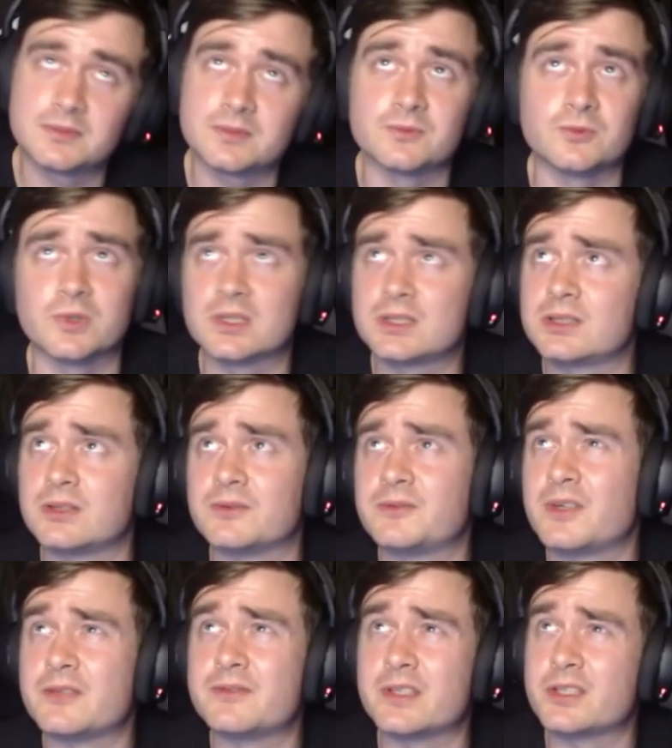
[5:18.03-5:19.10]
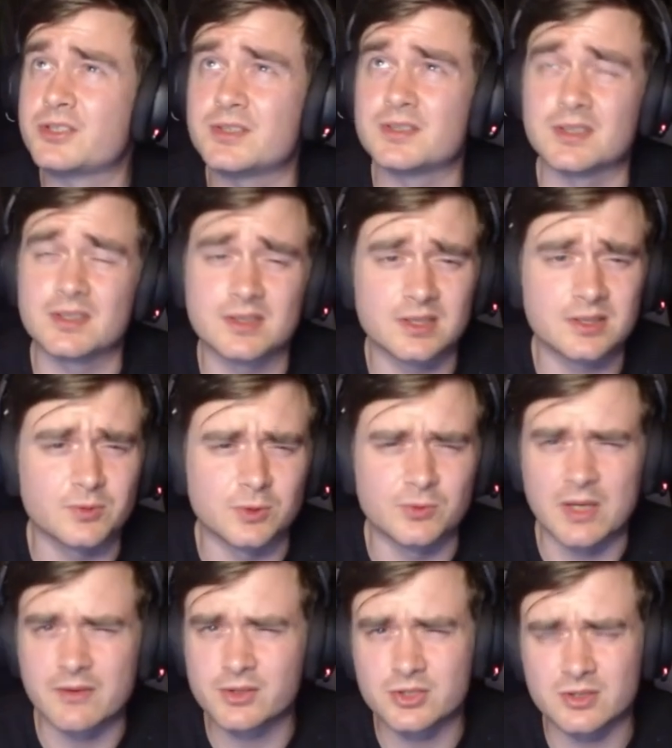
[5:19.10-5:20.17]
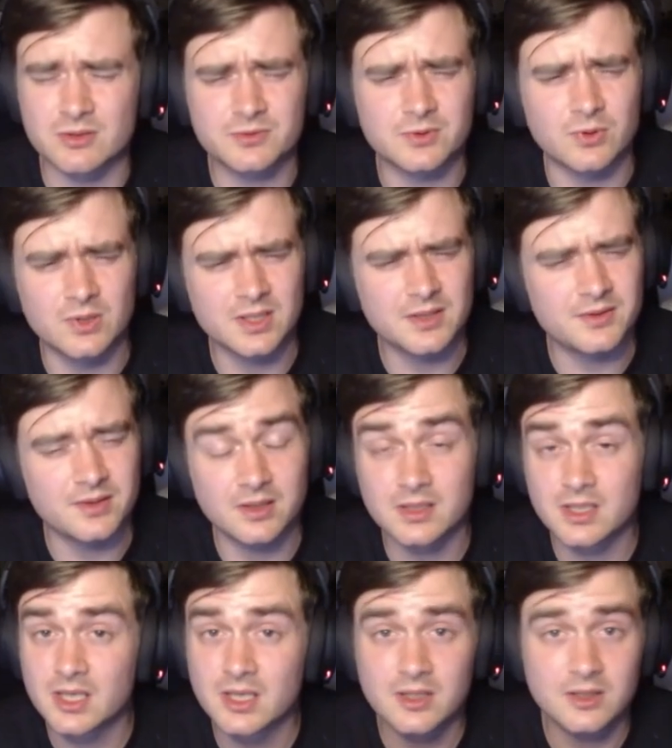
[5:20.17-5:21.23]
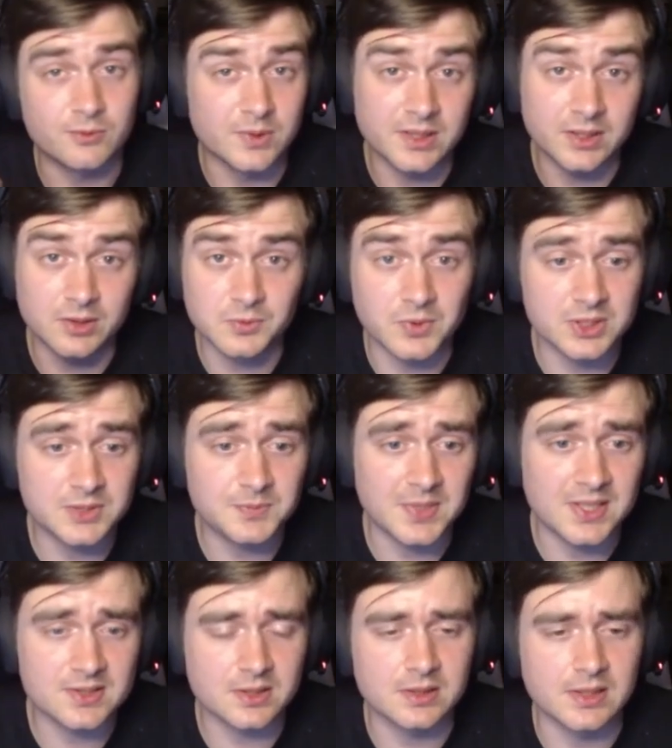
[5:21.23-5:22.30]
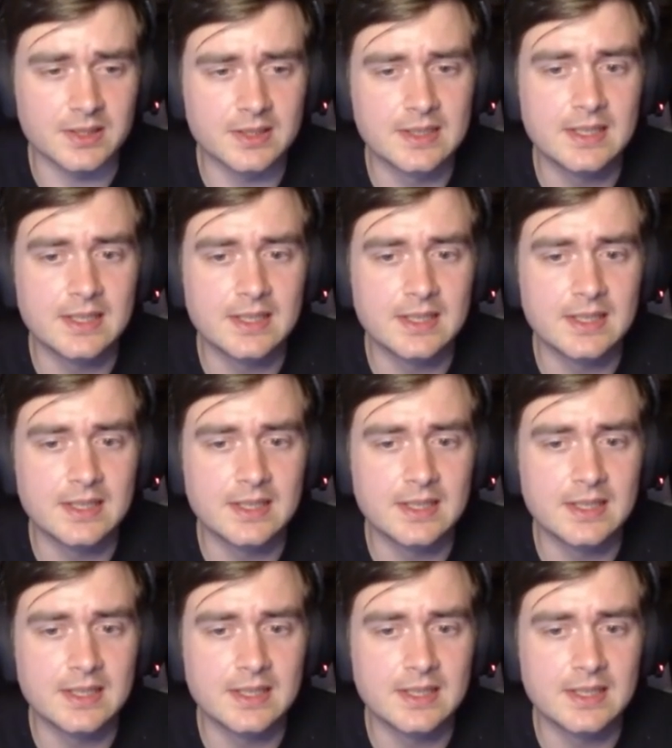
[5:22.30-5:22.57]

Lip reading: what is the 5 energy, 6/6, 1 Ravager of Khorne, I think. Really good ones basically.